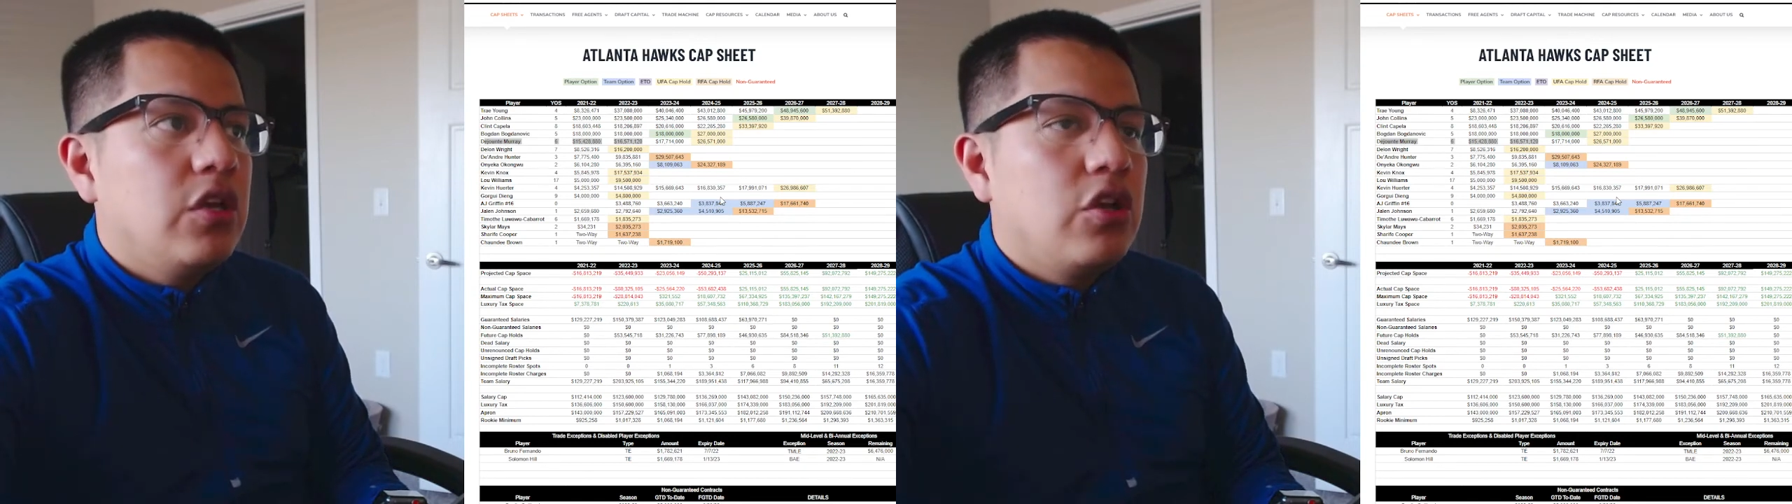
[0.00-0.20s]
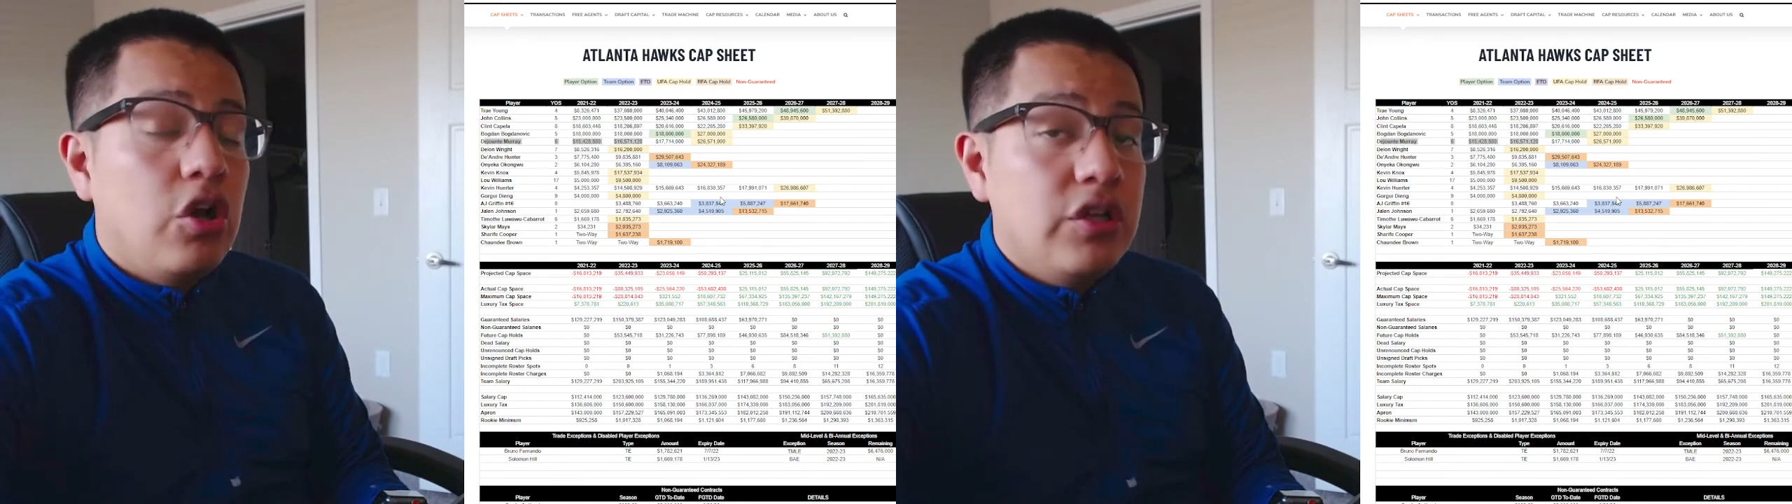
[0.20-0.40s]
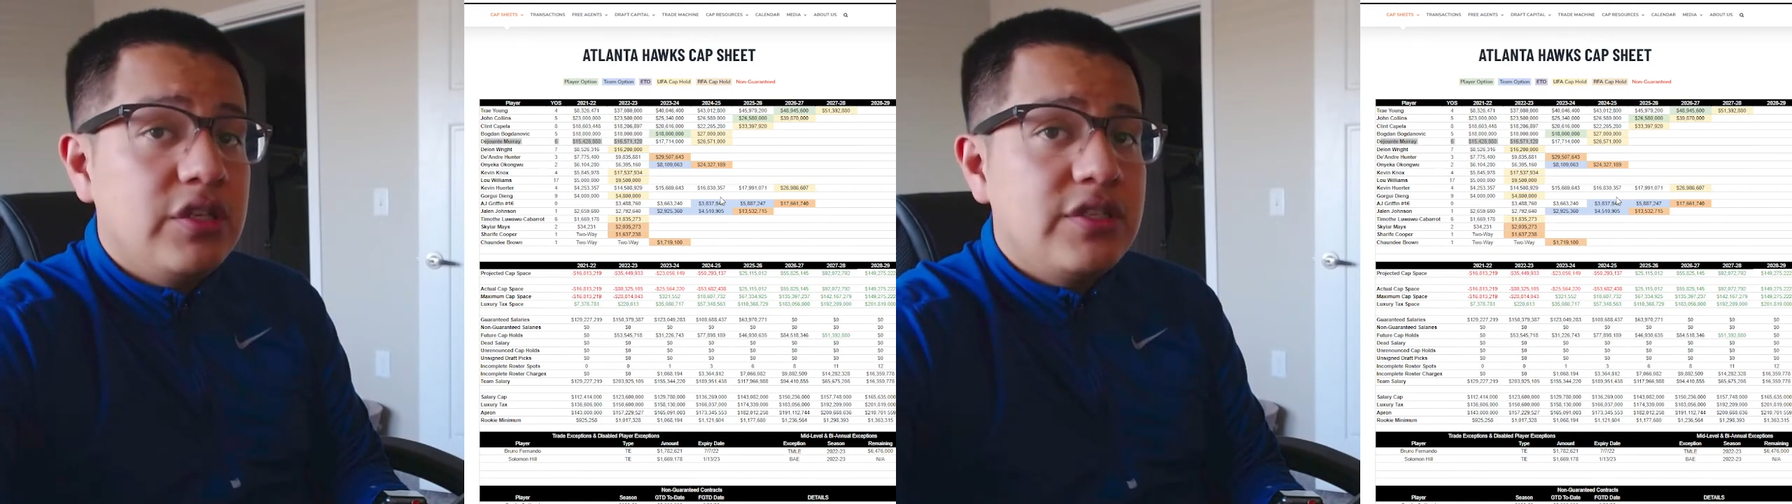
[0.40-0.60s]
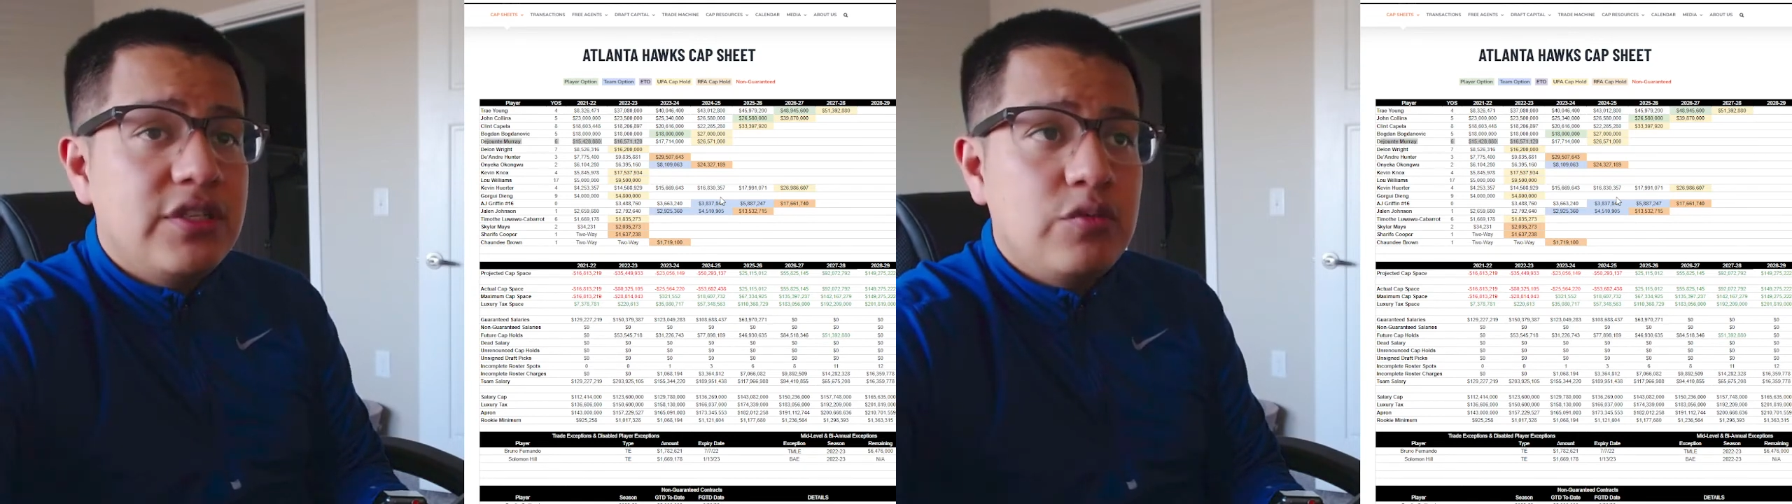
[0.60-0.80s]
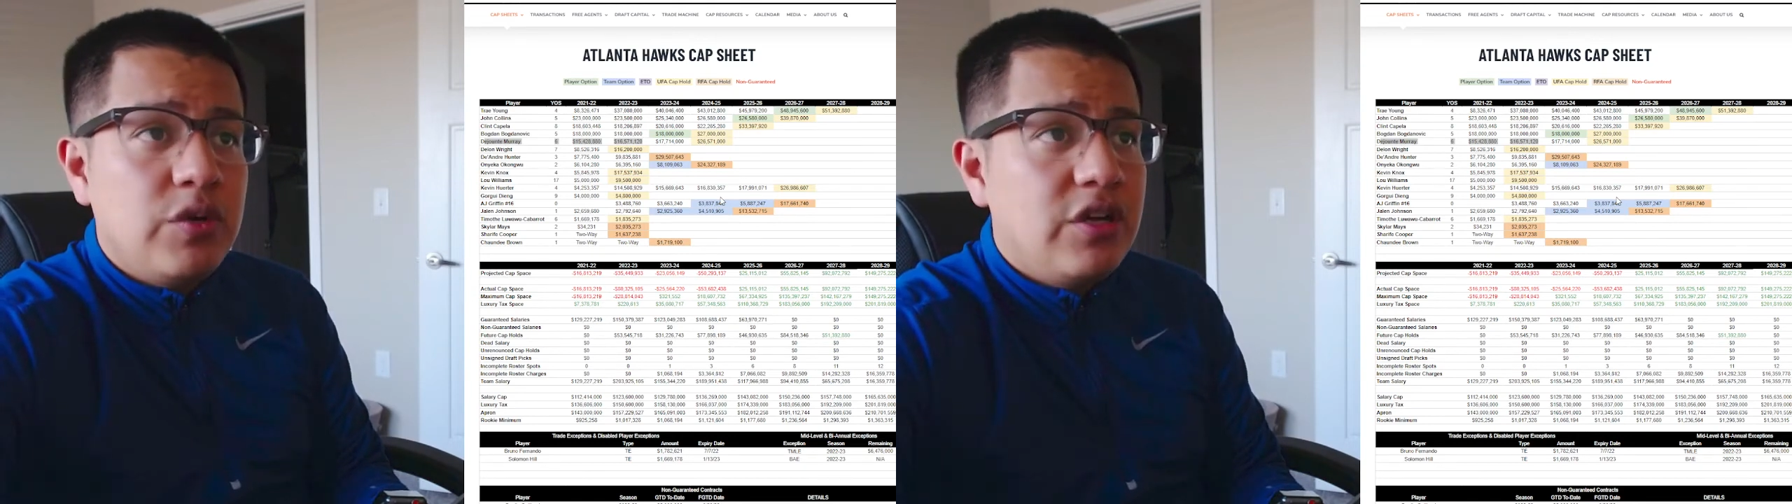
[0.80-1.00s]
Collins
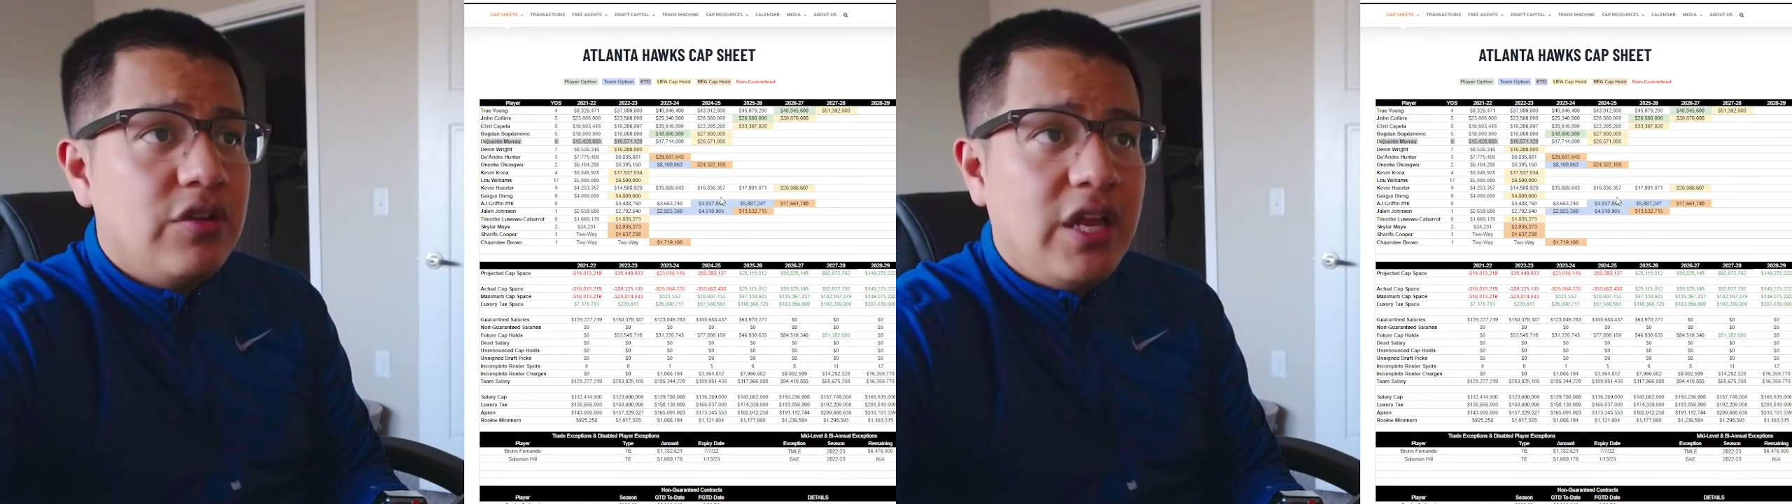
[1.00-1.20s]
as well,